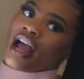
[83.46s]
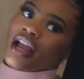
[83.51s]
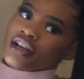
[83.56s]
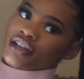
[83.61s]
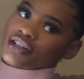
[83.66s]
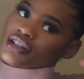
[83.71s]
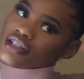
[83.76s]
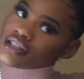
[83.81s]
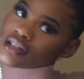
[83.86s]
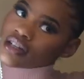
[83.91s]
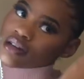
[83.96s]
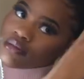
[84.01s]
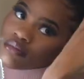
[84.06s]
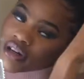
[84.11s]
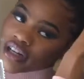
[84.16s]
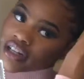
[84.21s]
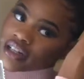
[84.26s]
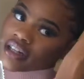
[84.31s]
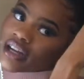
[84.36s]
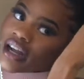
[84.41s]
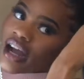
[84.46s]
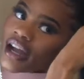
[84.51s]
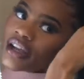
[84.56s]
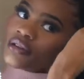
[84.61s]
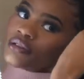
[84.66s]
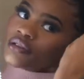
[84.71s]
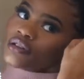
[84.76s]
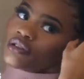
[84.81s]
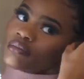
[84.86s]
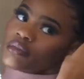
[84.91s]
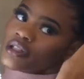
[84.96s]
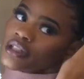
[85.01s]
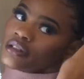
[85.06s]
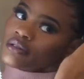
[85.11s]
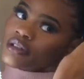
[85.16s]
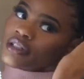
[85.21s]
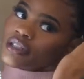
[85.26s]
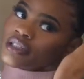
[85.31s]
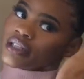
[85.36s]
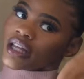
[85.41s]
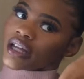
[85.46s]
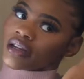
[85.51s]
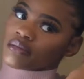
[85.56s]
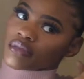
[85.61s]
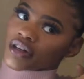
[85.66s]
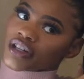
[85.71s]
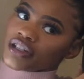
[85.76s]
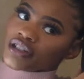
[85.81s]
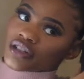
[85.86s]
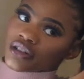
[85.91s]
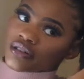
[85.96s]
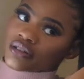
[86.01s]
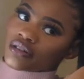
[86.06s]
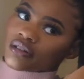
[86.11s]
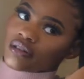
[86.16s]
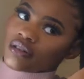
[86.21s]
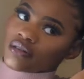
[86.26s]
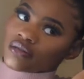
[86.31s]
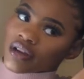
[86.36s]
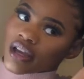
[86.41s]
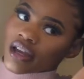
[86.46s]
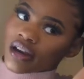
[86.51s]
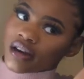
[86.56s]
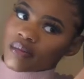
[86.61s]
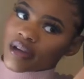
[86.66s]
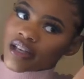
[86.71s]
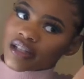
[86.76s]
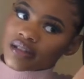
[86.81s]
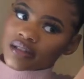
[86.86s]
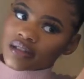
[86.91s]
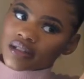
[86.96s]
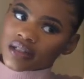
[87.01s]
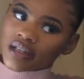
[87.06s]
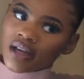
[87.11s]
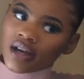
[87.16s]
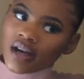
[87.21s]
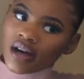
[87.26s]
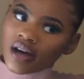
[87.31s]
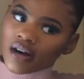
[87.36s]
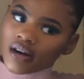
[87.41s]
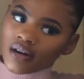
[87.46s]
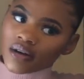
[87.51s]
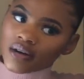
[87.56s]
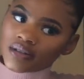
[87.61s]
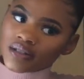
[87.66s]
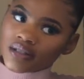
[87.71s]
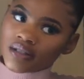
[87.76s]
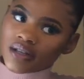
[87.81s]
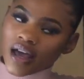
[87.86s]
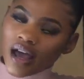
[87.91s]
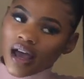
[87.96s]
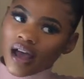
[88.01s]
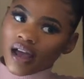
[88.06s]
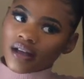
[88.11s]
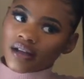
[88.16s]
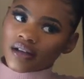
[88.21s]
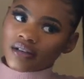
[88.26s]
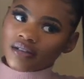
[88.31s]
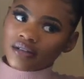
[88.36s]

and you're just gonna braid like how you normally would like braid your own hair, basically. Oh, don't do that.